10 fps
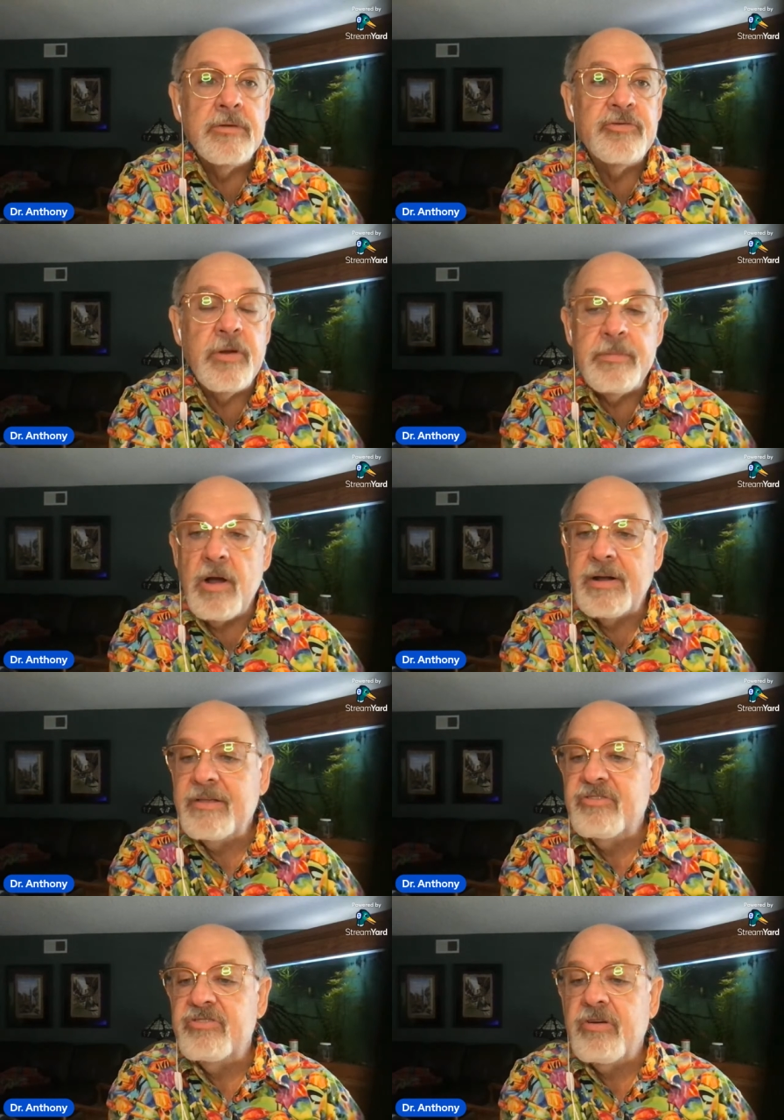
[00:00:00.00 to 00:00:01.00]
StreamYard it
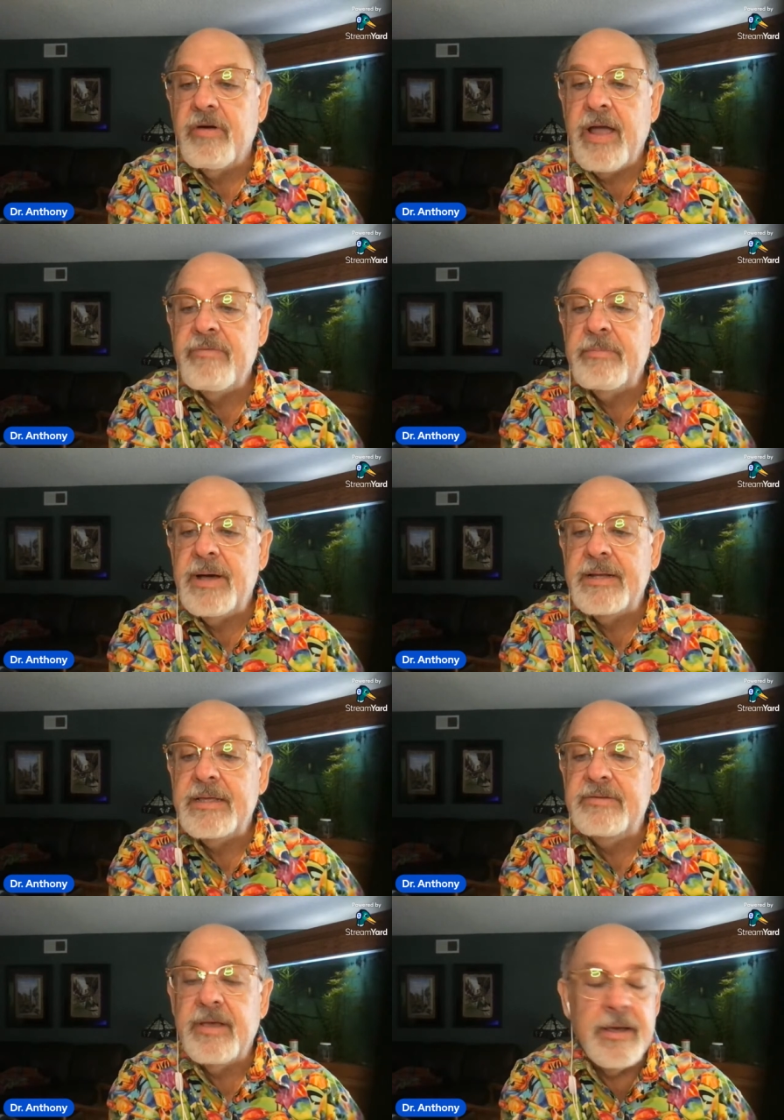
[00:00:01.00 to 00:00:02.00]
doesn't show
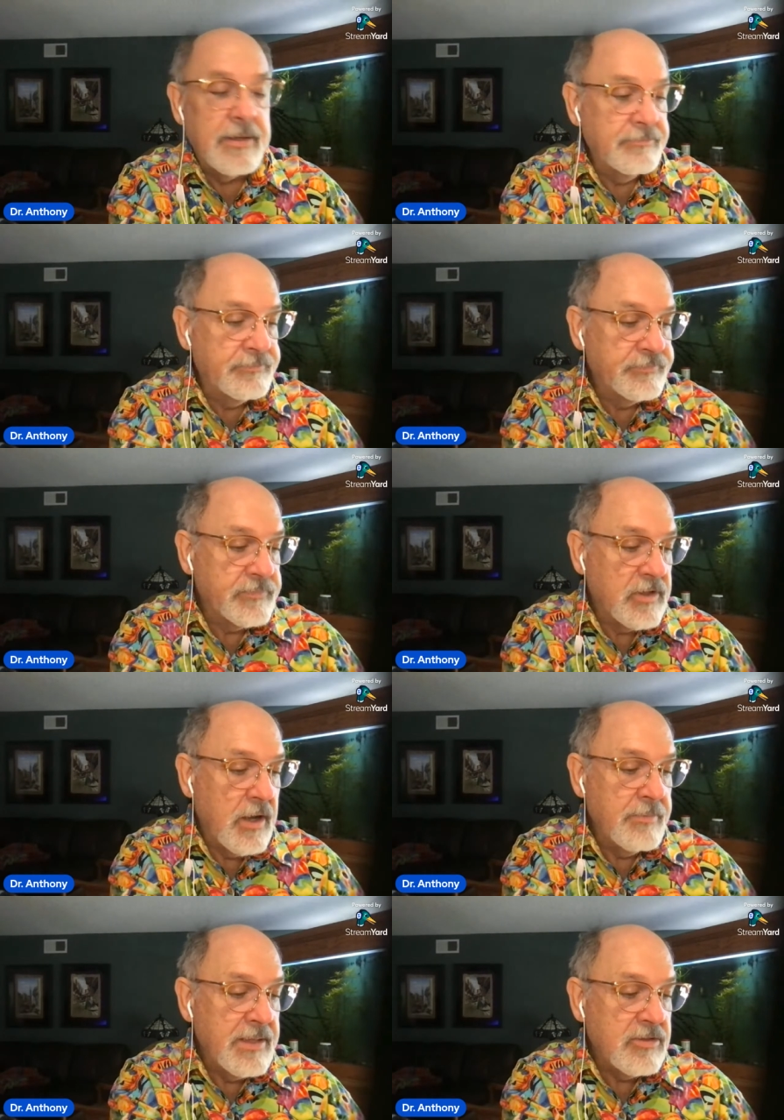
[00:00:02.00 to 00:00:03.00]
everybody's
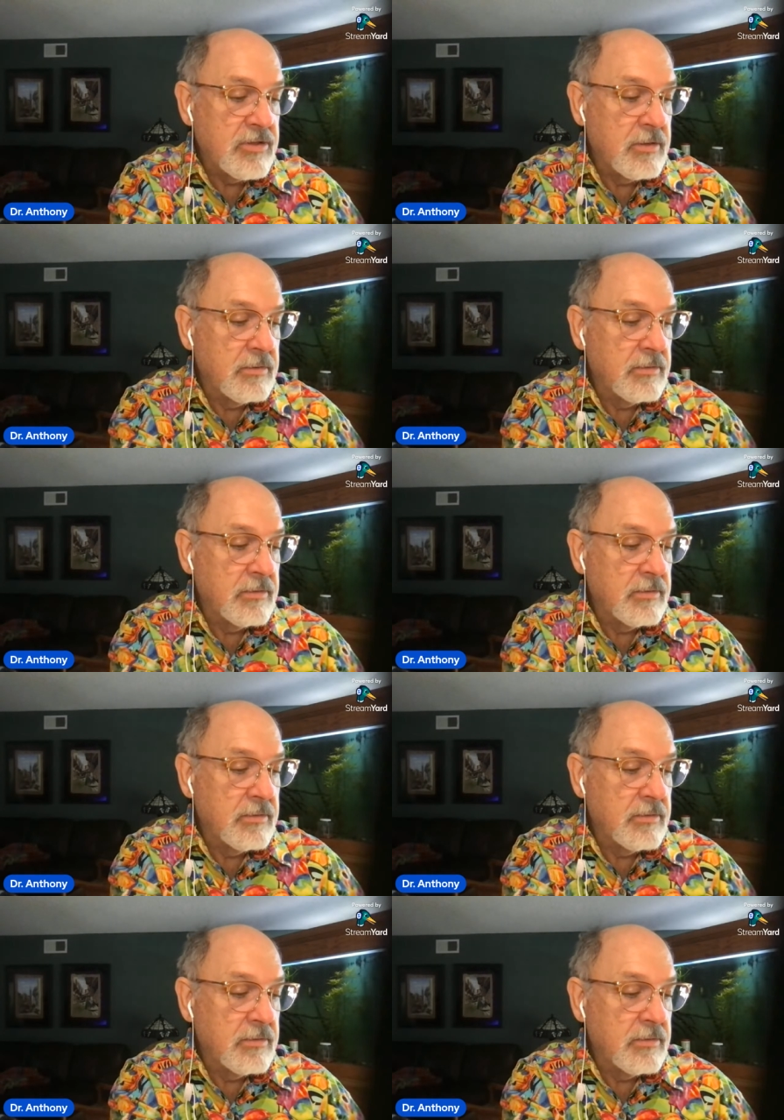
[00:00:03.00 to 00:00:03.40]
comments.